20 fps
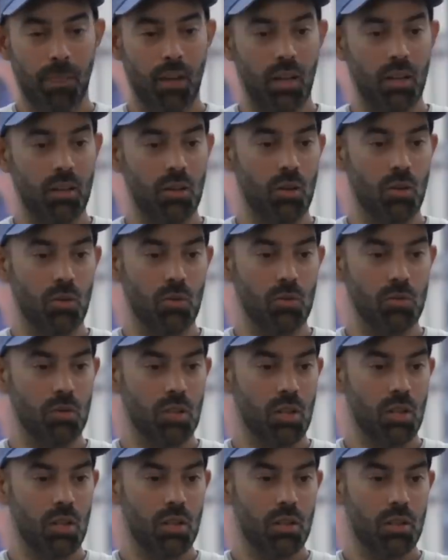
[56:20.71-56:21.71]
I know,
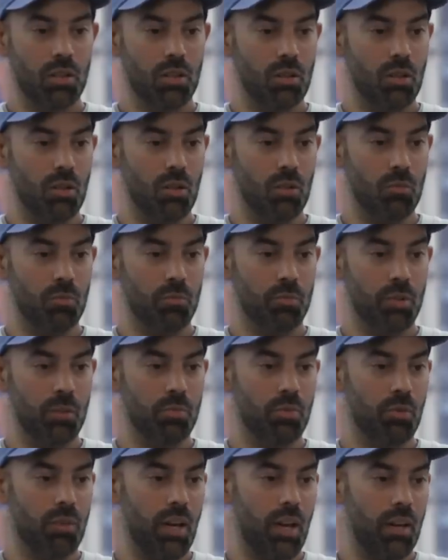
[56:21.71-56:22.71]
you know, people